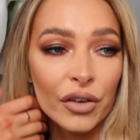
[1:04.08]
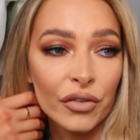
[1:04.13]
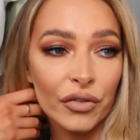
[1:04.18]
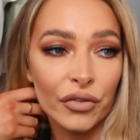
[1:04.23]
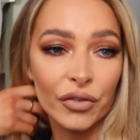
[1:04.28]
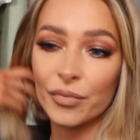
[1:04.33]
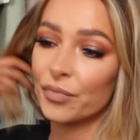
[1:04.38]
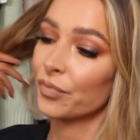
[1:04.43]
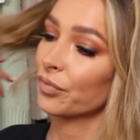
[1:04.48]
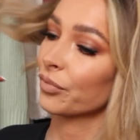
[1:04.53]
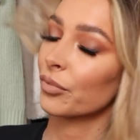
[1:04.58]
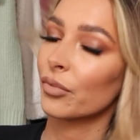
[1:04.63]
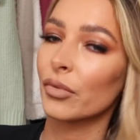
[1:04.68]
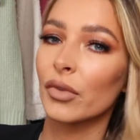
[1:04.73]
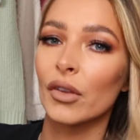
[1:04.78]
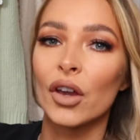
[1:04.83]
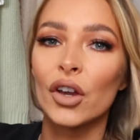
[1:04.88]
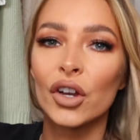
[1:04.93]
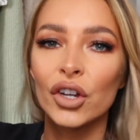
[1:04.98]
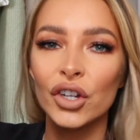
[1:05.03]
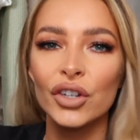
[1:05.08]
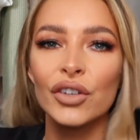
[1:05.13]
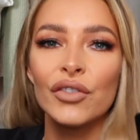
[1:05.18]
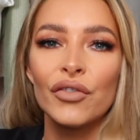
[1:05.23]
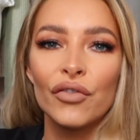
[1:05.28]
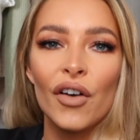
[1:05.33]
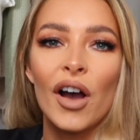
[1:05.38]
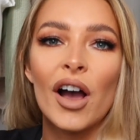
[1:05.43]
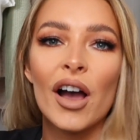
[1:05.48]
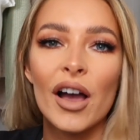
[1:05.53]
of good
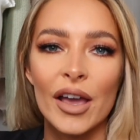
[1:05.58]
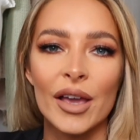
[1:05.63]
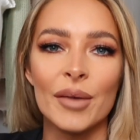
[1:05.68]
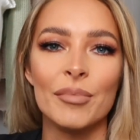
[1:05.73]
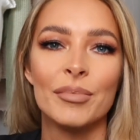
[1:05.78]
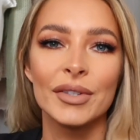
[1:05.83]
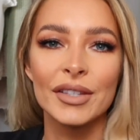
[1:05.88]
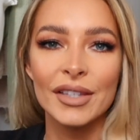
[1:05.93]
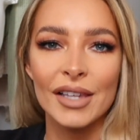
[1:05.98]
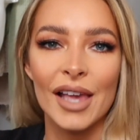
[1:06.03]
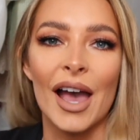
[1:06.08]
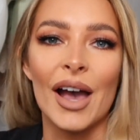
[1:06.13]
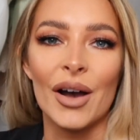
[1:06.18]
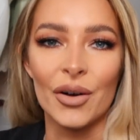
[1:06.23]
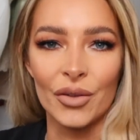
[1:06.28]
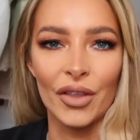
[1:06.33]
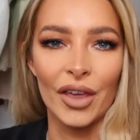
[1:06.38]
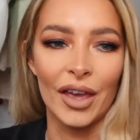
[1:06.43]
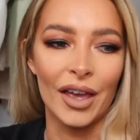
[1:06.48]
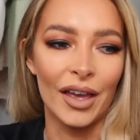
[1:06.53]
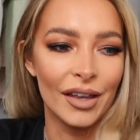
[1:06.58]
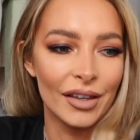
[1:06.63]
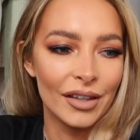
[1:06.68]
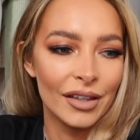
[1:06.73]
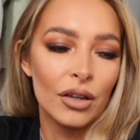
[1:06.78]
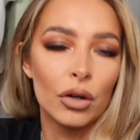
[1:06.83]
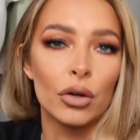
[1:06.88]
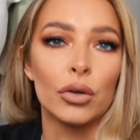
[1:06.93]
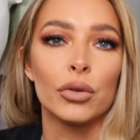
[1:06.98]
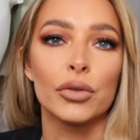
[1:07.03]
vibes out there.
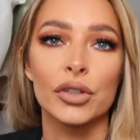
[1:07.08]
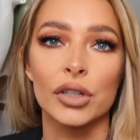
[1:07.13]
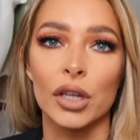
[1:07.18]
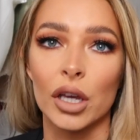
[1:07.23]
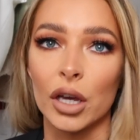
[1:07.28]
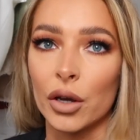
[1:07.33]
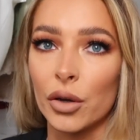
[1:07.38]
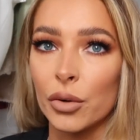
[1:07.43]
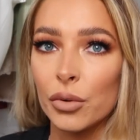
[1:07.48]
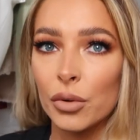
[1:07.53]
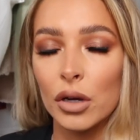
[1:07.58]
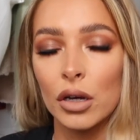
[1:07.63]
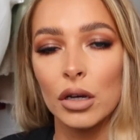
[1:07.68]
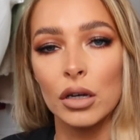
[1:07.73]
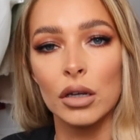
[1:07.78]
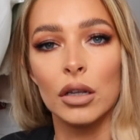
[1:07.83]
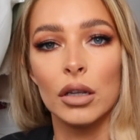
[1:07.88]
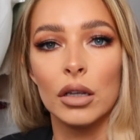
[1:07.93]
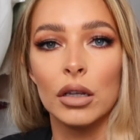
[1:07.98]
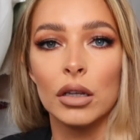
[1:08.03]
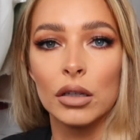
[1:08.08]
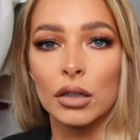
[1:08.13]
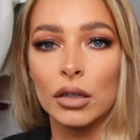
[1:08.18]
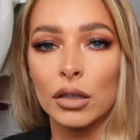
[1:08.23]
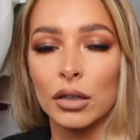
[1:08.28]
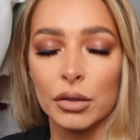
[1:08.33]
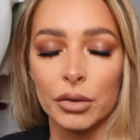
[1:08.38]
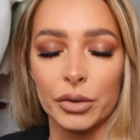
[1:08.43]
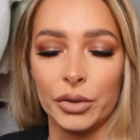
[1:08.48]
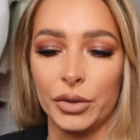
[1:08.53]
Also,
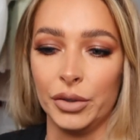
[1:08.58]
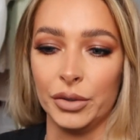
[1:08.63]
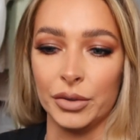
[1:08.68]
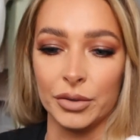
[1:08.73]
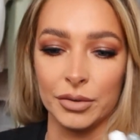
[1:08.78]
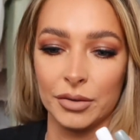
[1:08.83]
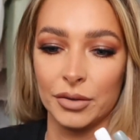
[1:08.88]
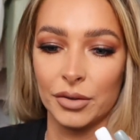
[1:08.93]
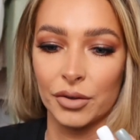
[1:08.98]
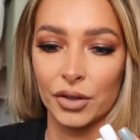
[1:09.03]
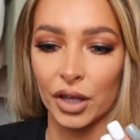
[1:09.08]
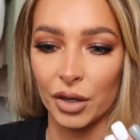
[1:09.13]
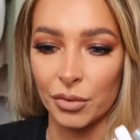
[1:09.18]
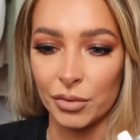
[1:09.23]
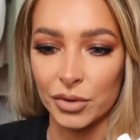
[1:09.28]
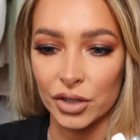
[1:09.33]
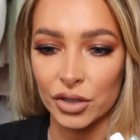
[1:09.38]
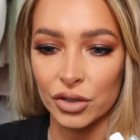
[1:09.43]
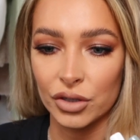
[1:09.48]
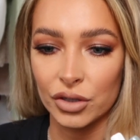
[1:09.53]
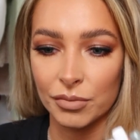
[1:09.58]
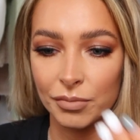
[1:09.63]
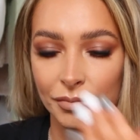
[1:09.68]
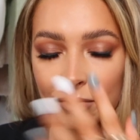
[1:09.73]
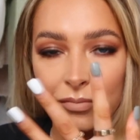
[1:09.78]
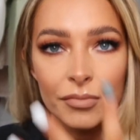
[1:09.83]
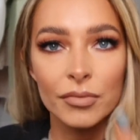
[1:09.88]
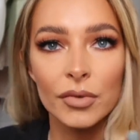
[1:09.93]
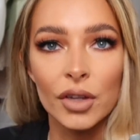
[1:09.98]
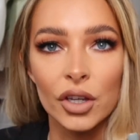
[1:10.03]
can we just
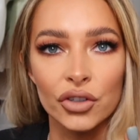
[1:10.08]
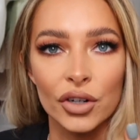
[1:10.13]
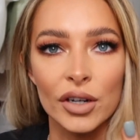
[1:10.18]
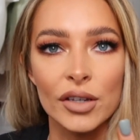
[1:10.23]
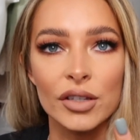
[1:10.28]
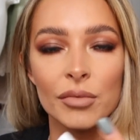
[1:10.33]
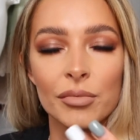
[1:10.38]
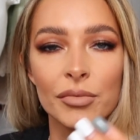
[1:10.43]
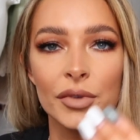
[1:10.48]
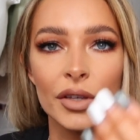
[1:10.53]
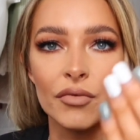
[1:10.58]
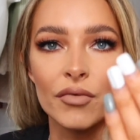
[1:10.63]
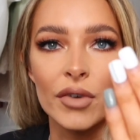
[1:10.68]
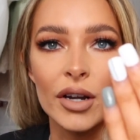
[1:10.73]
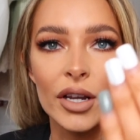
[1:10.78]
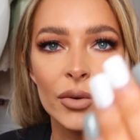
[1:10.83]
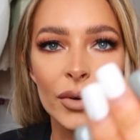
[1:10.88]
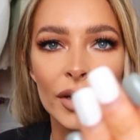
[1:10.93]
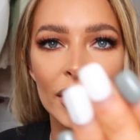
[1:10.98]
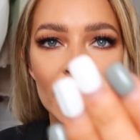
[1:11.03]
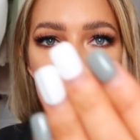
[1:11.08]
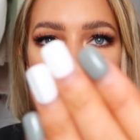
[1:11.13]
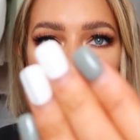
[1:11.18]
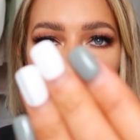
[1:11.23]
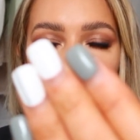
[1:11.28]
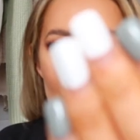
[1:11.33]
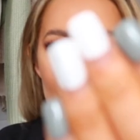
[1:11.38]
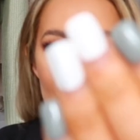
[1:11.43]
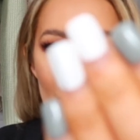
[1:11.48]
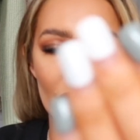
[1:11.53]
address something really
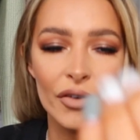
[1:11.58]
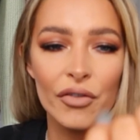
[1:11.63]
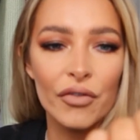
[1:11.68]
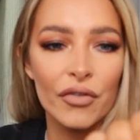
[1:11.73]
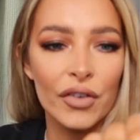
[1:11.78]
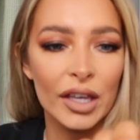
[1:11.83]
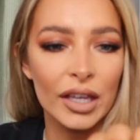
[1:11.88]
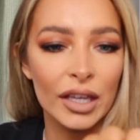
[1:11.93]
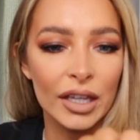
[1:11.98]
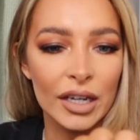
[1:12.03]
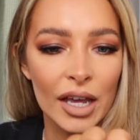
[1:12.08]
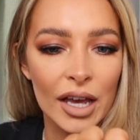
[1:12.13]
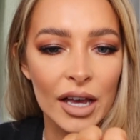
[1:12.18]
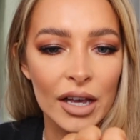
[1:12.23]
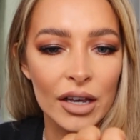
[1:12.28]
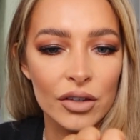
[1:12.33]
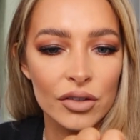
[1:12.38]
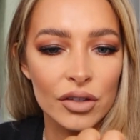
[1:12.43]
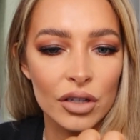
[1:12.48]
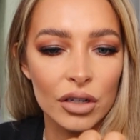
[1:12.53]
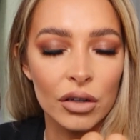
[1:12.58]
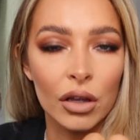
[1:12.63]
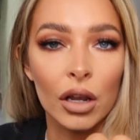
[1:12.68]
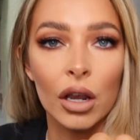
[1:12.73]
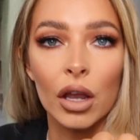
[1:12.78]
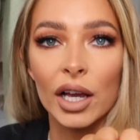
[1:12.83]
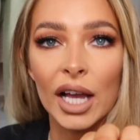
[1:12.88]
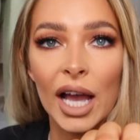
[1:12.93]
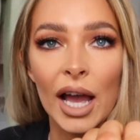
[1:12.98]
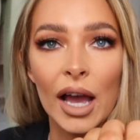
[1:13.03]
quickly? My fingernails look
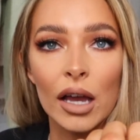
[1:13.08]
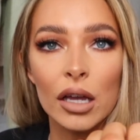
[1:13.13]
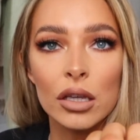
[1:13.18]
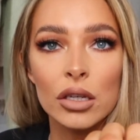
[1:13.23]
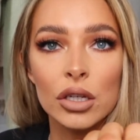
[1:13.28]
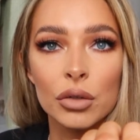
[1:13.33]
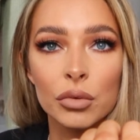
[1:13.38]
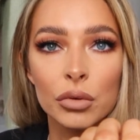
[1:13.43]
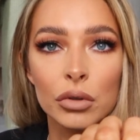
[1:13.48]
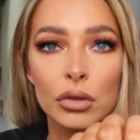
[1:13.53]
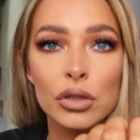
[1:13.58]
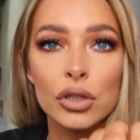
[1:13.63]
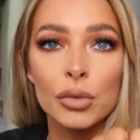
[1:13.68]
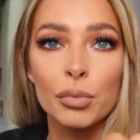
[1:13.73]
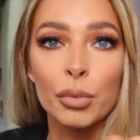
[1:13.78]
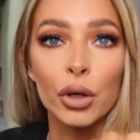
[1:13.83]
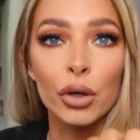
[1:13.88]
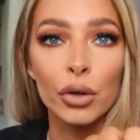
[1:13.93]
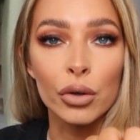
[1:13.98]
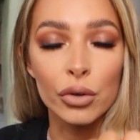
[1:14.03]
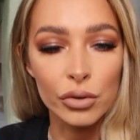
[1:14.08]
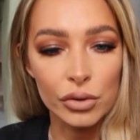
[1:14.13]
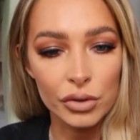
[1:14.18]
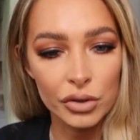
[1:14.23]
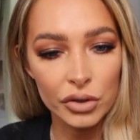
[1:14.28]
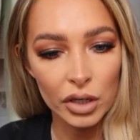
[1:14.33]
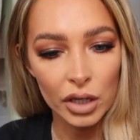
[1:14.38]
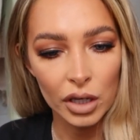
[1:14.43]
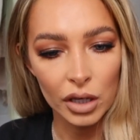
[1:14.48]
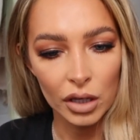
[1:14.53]
like actual
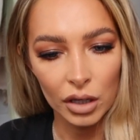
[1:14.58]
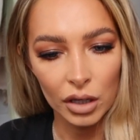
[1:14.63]
spoons.